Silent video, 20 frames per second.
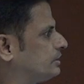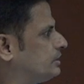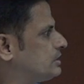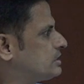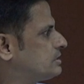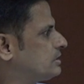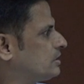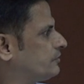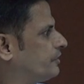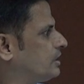
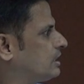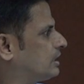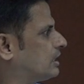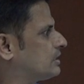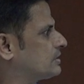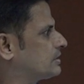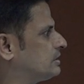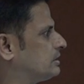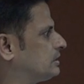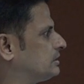physicians will
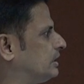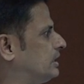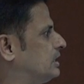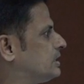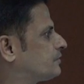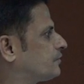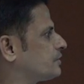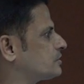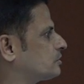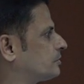consider the
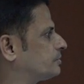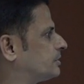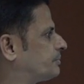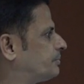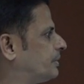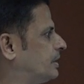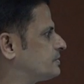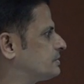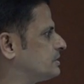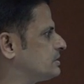interests of their
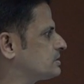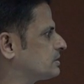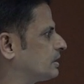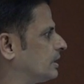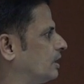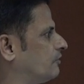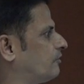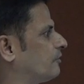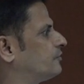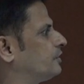patients
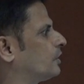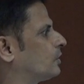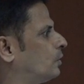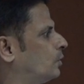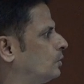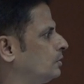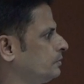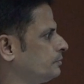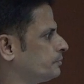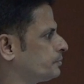above their
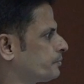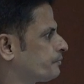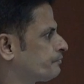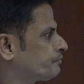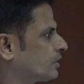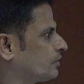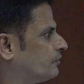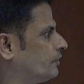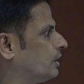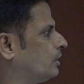own,
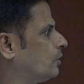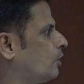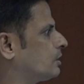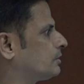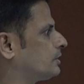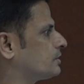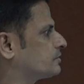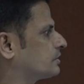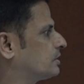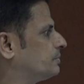will not
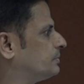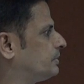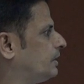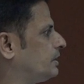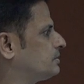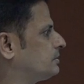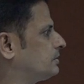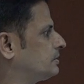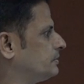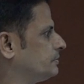
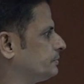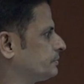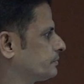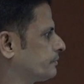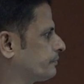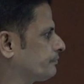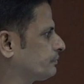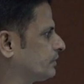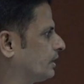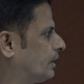discriminate
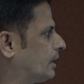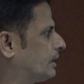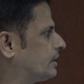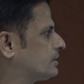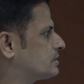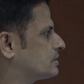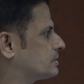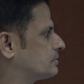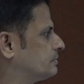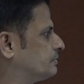
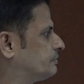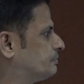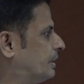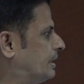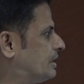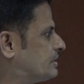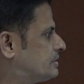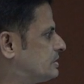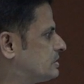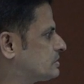against
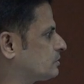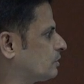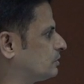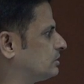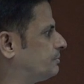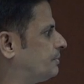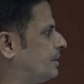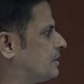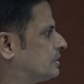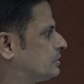patients on the
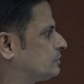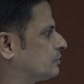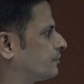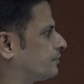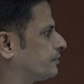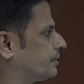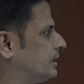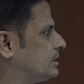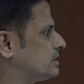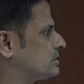basis of
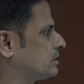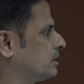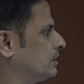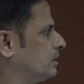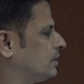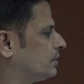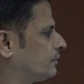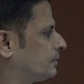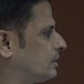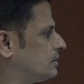race,
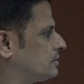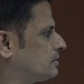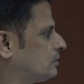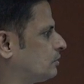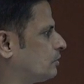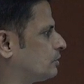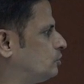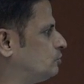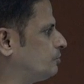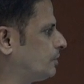religion,
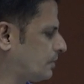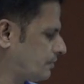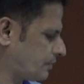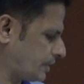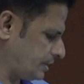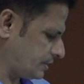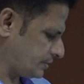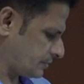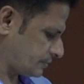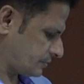or human
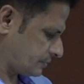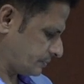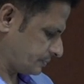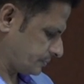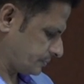rights